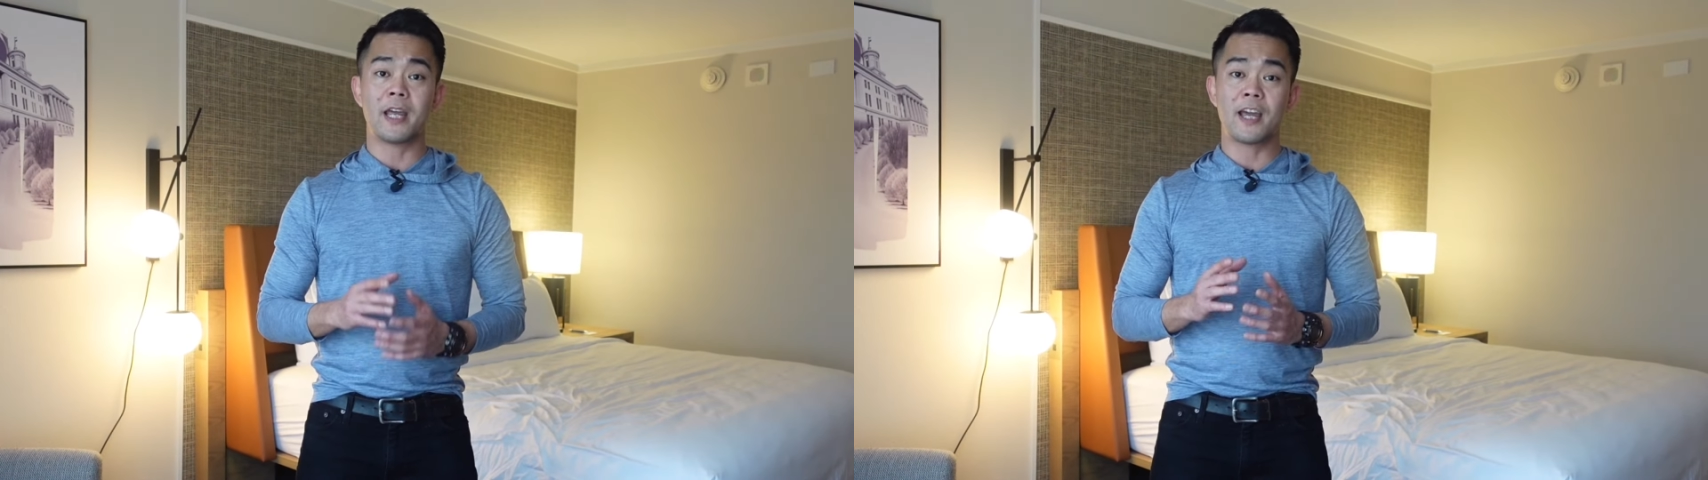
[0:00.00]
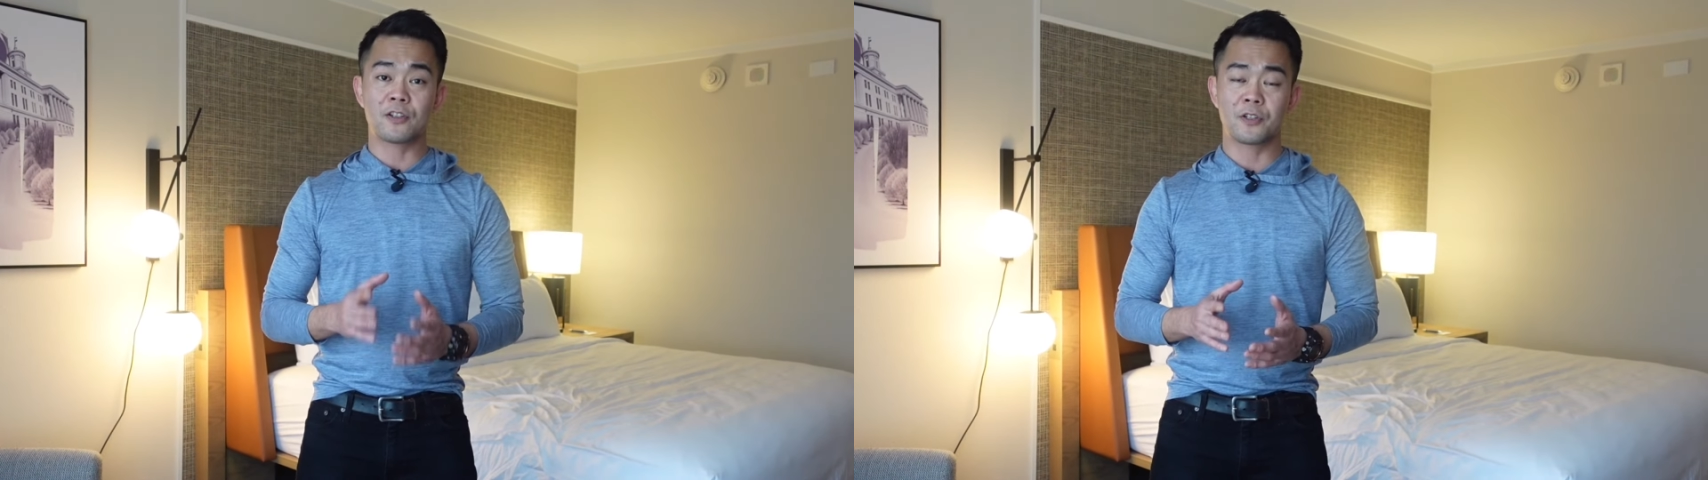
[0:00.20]

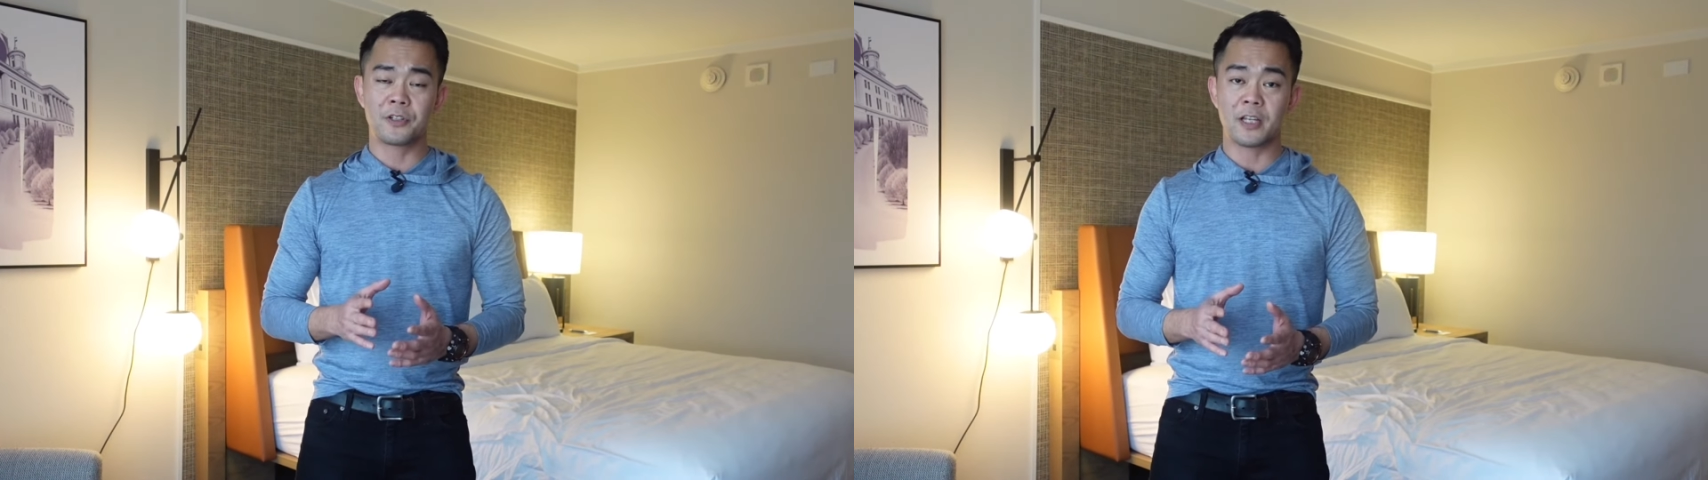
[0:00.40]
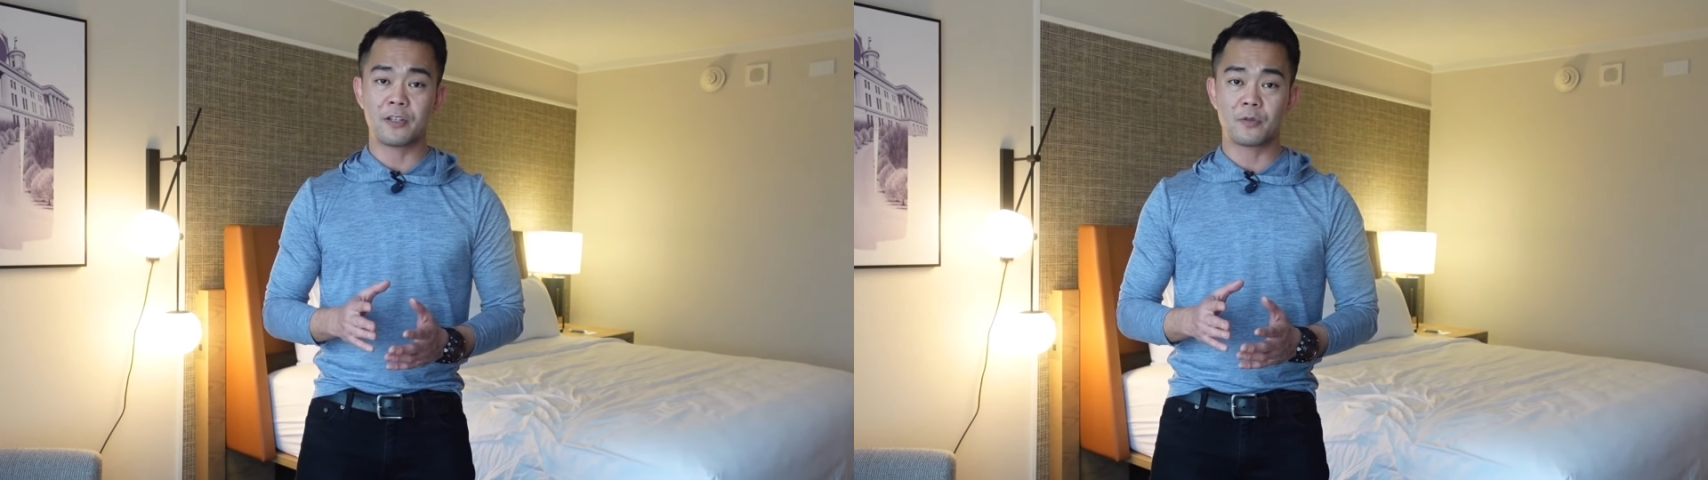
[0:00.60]

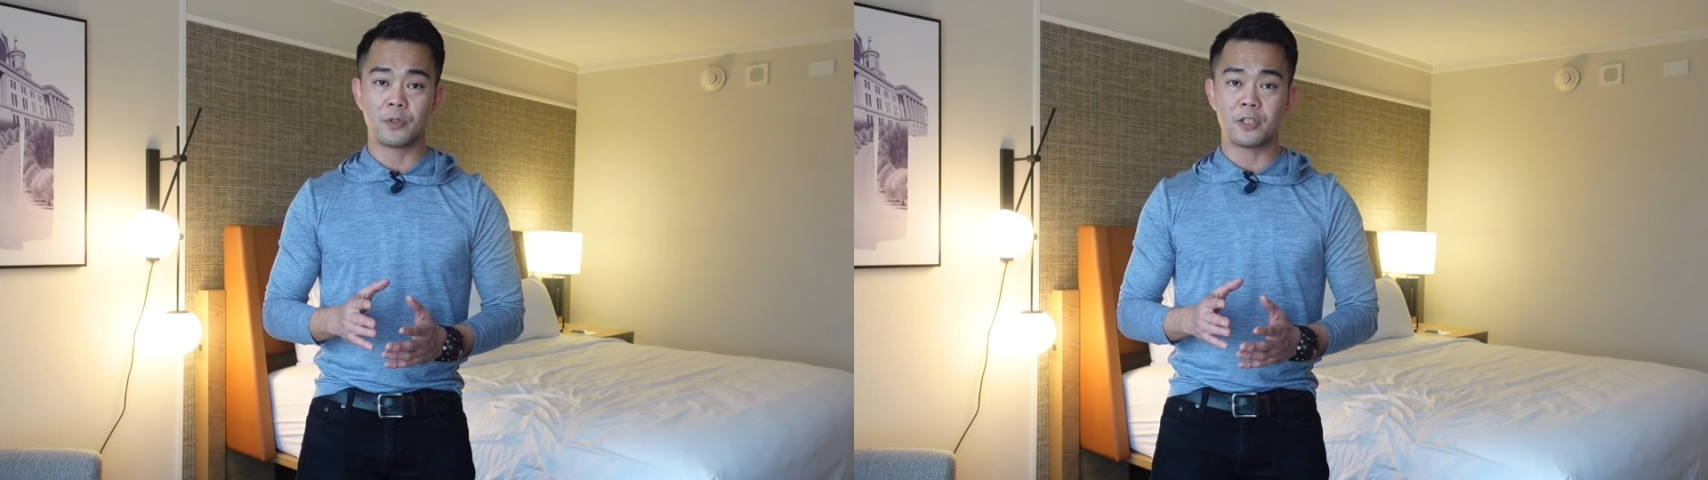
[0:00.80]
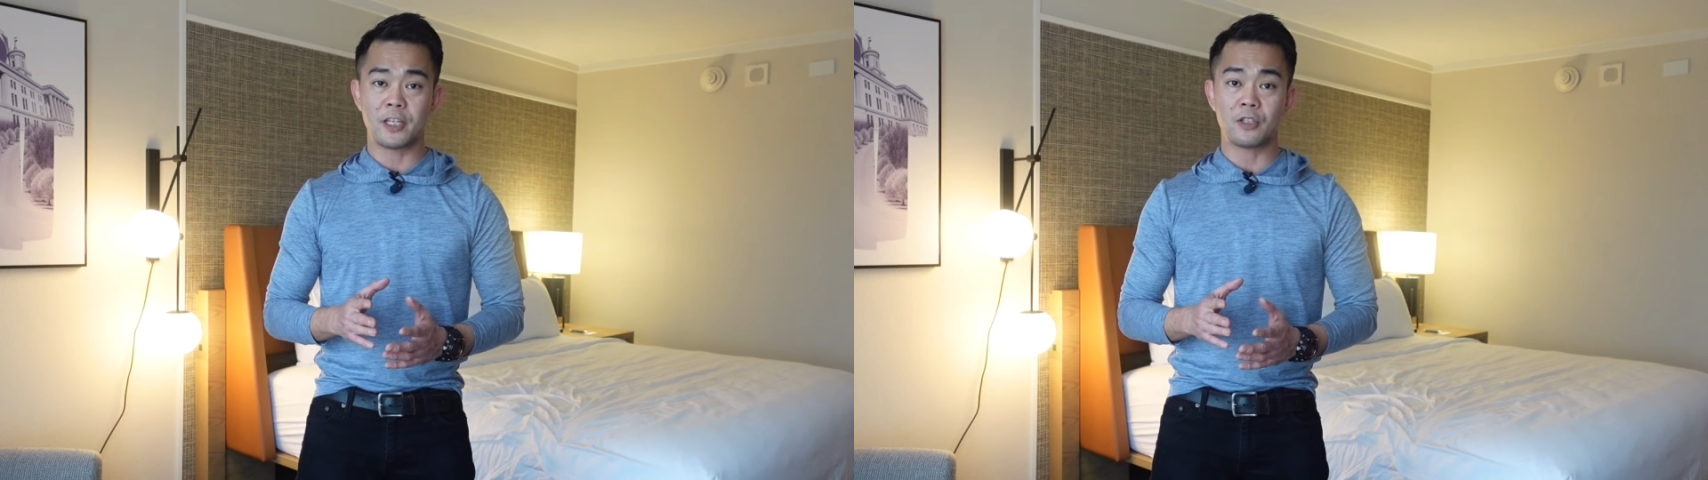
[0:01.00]
exercise
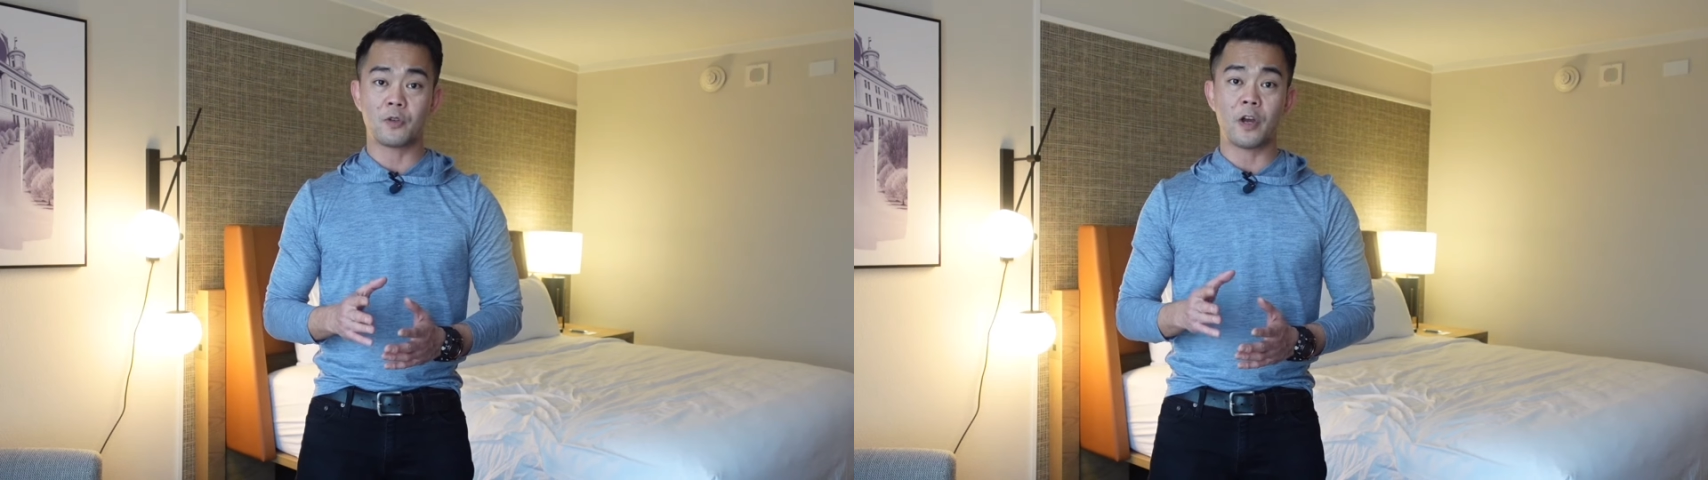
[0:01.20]
routine to